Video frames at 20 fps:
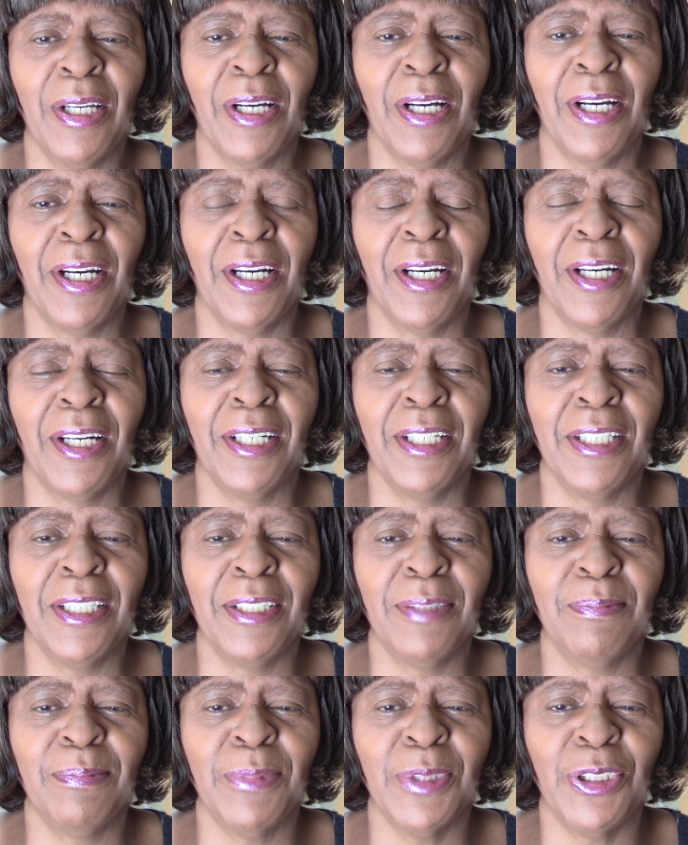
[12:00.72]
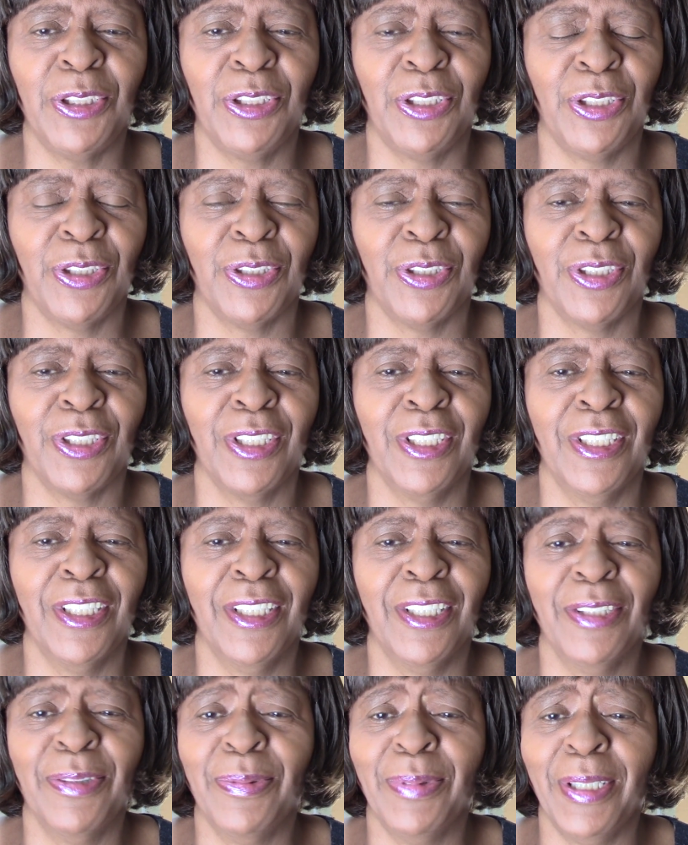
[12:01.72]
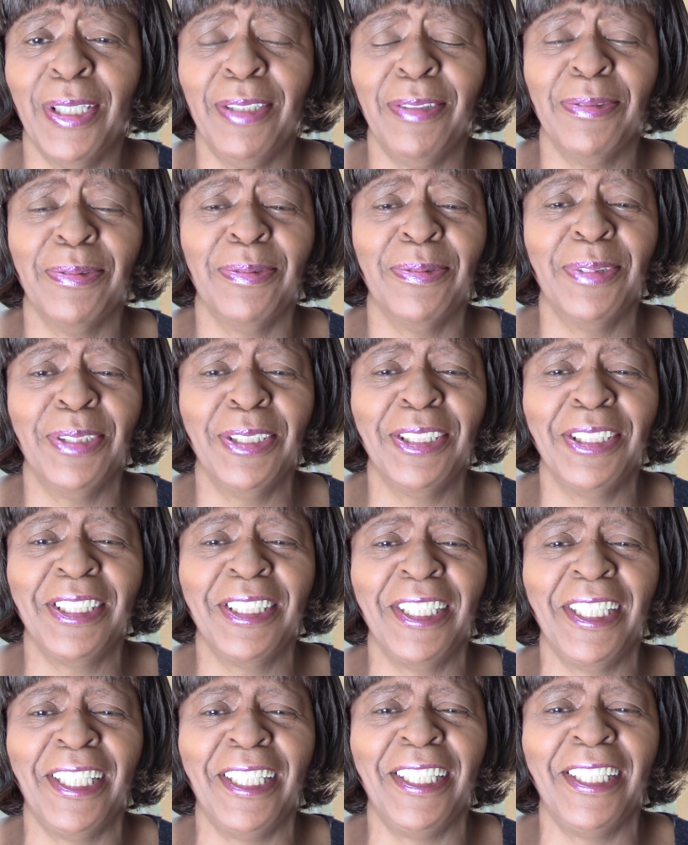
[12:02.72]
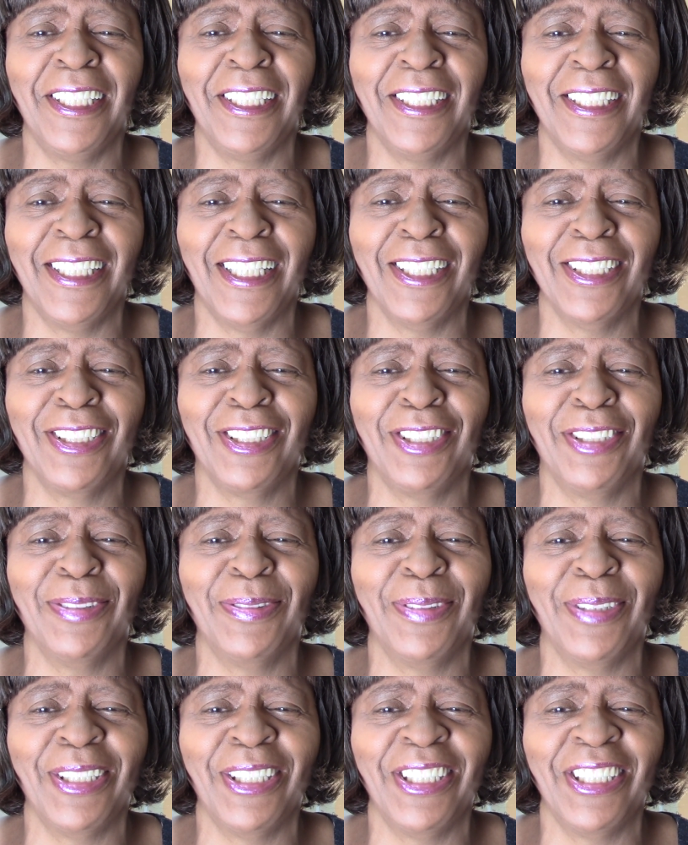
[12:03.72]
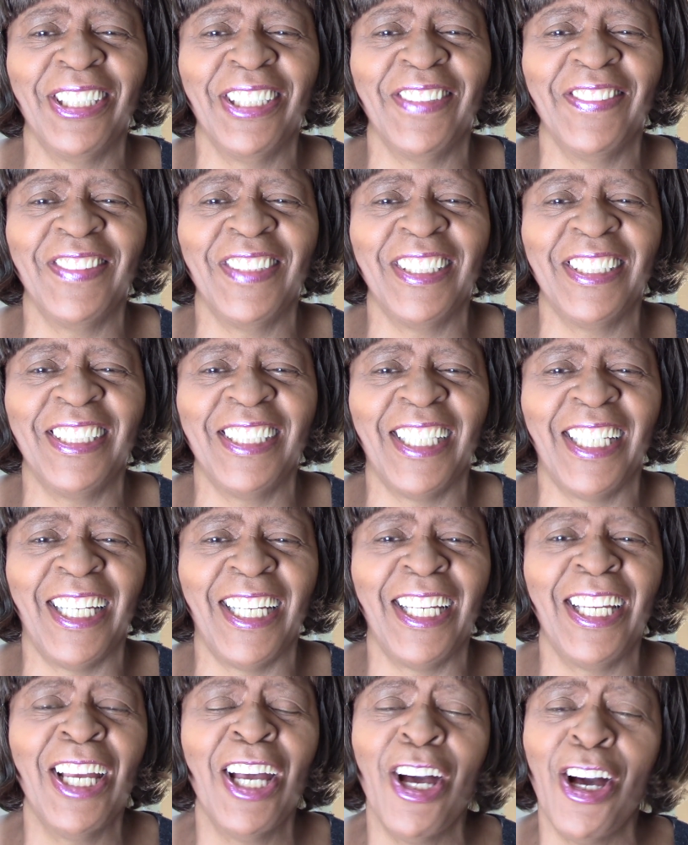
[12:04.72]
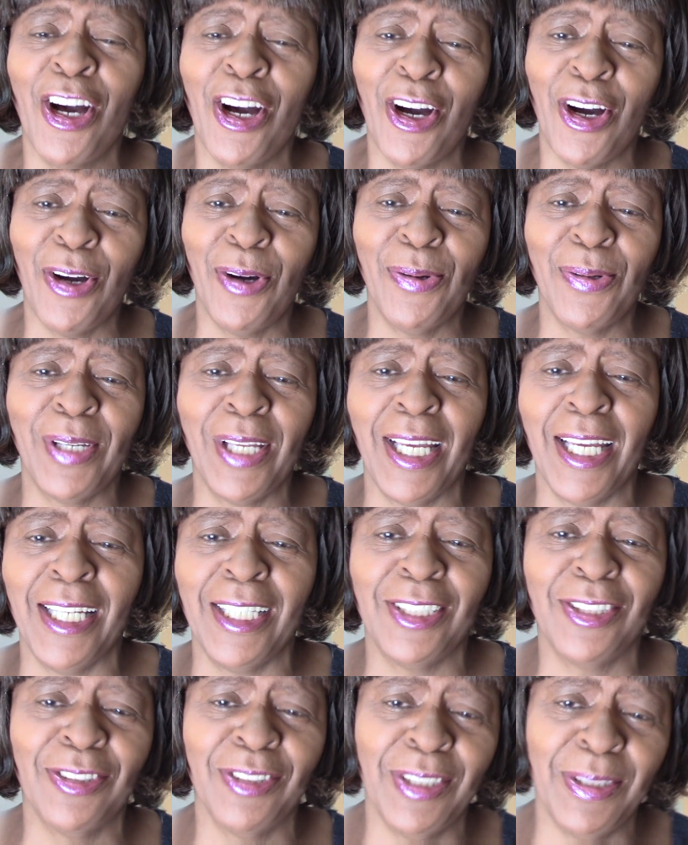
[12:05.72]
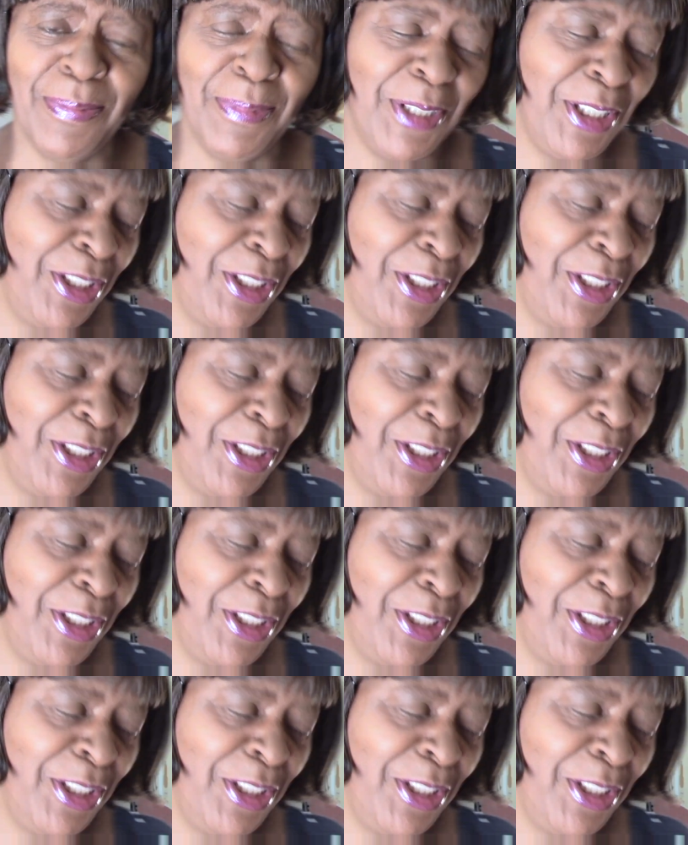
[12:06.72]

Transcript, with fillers: uh, mature? Well, we'll see. That's the word of the day. Okay, so let me